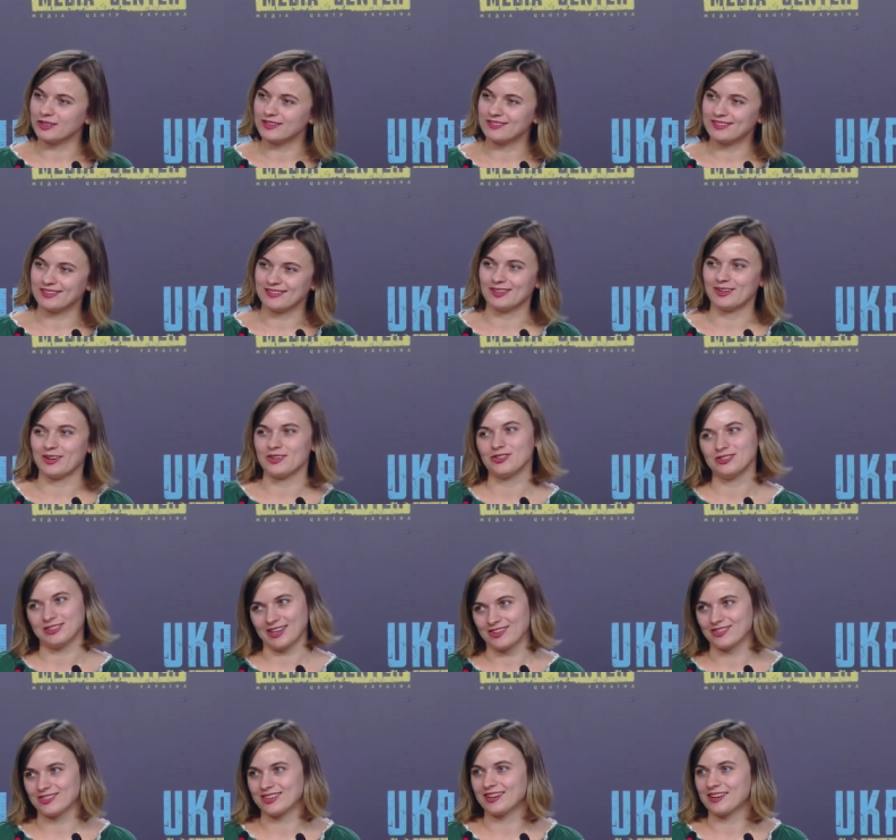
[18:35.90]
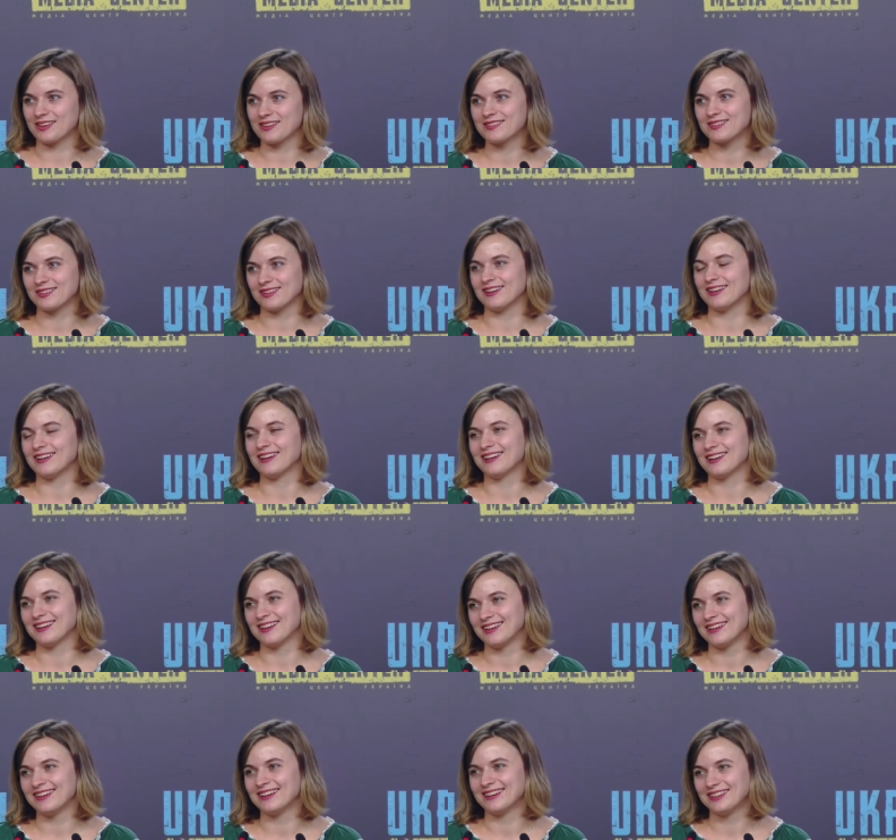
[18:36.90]
Lviv
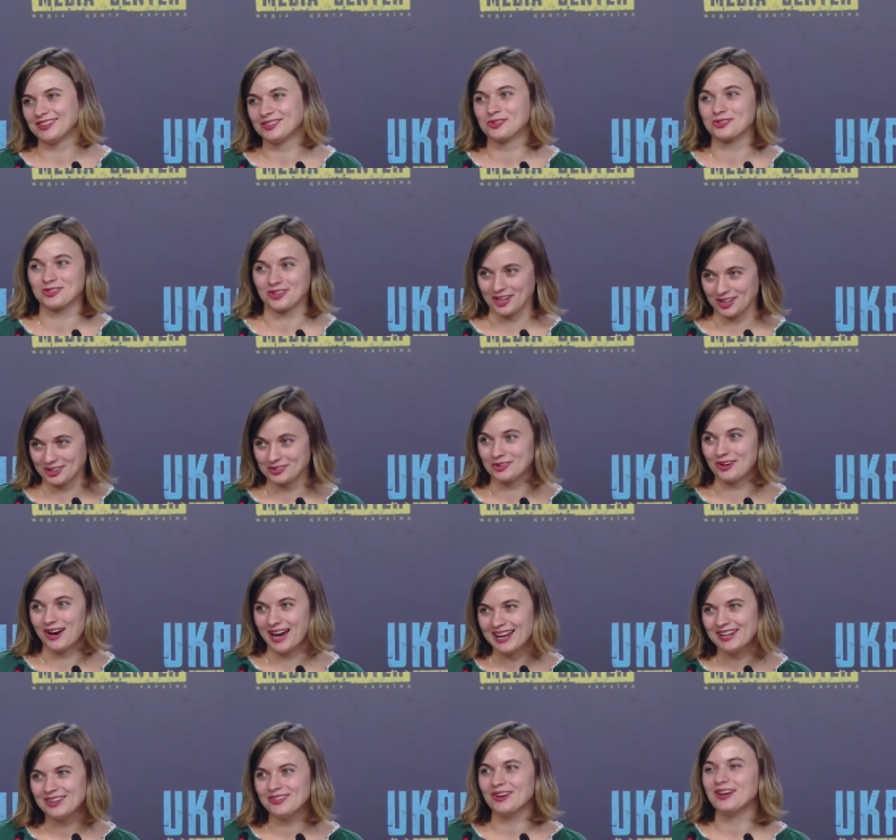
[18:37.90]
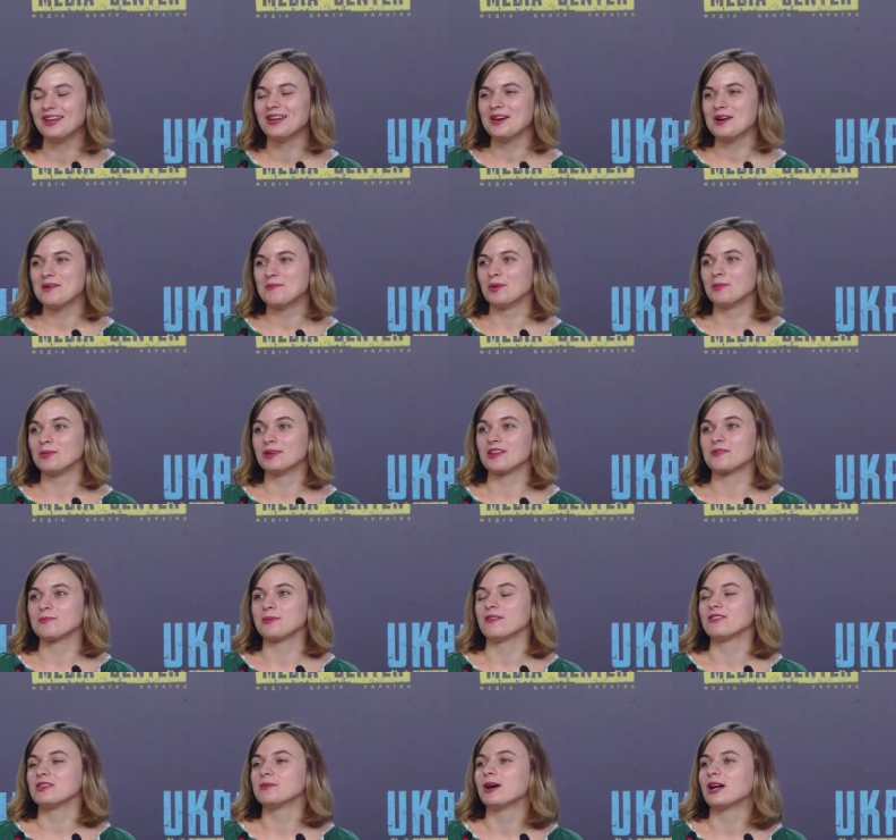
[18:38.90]
uh, women who are
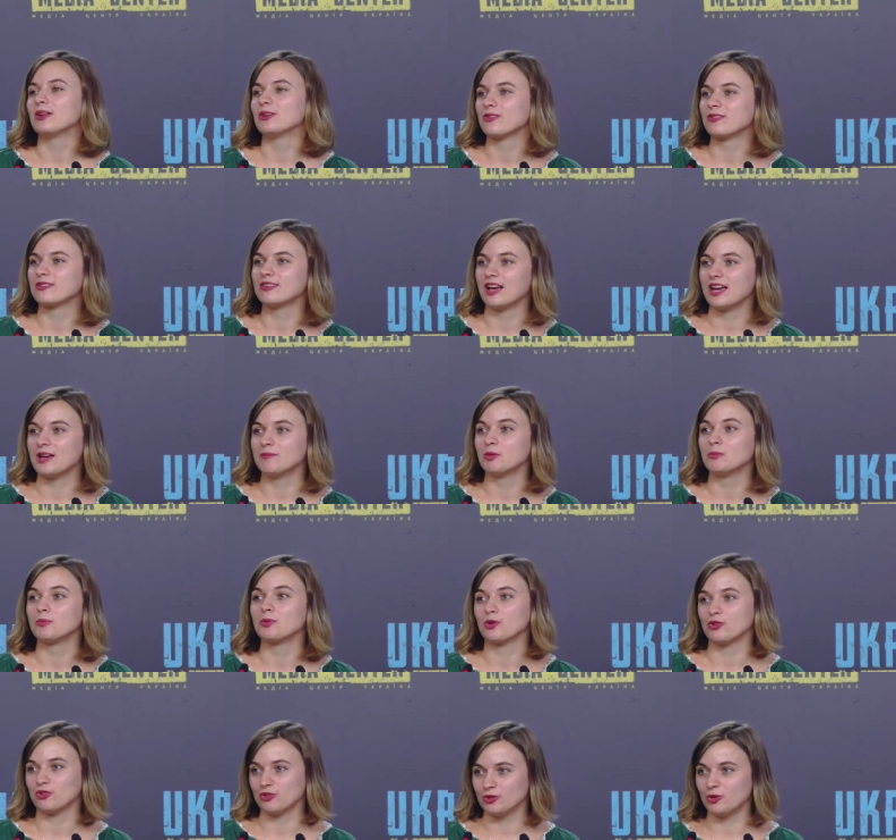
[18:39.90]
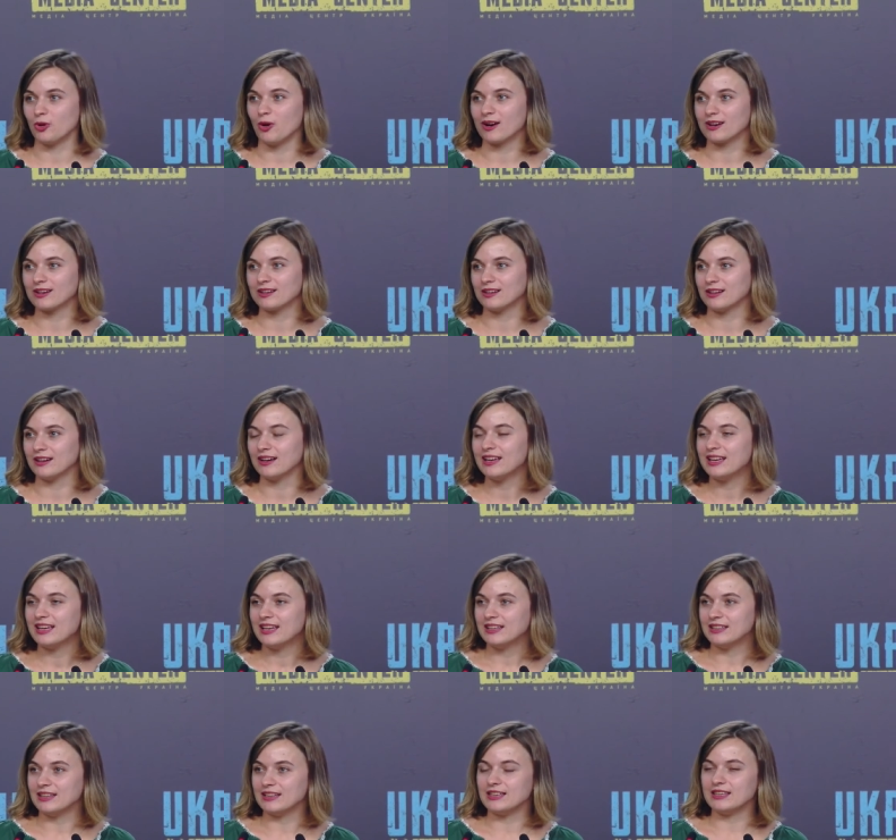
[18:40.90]
not in the names of our streets. We
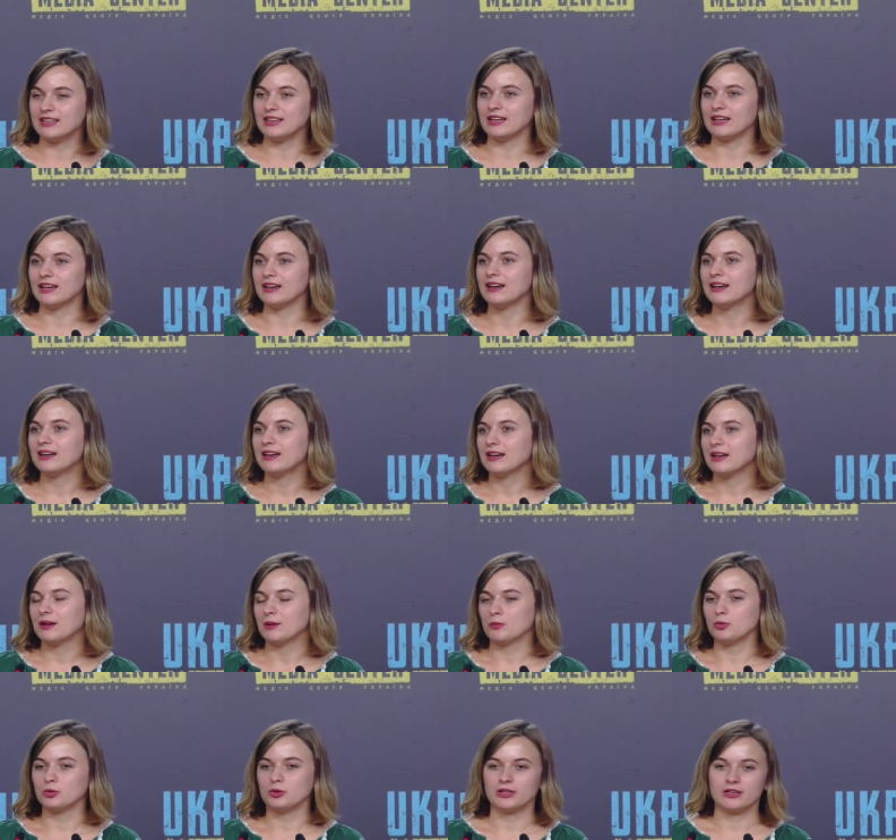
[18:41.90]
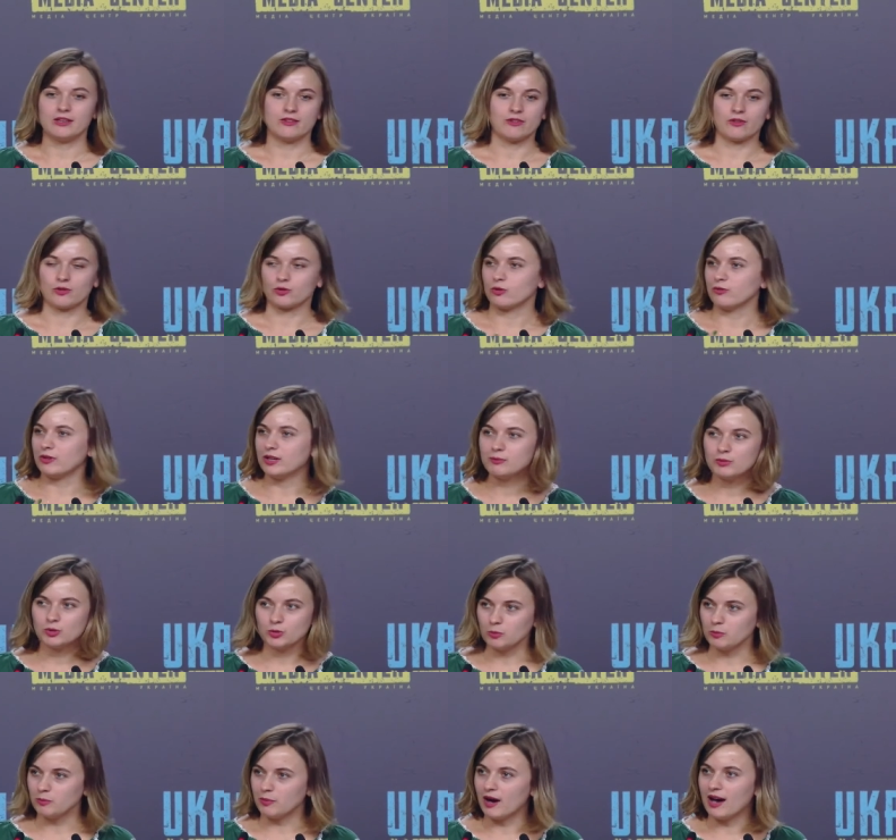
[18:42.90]
know little about women
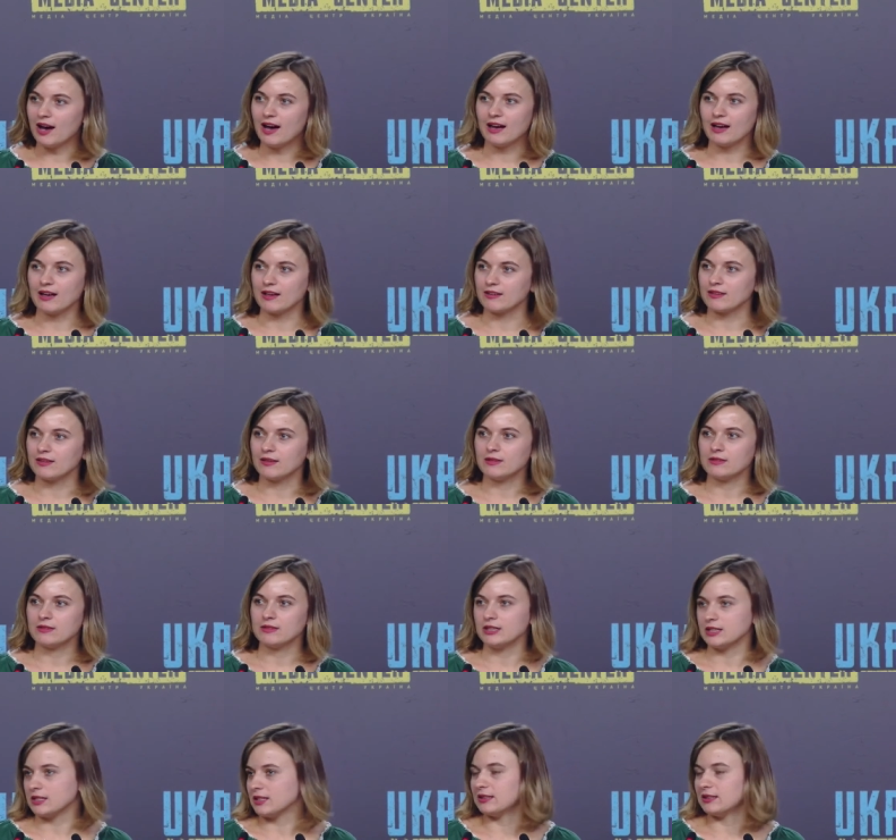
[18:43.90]
that were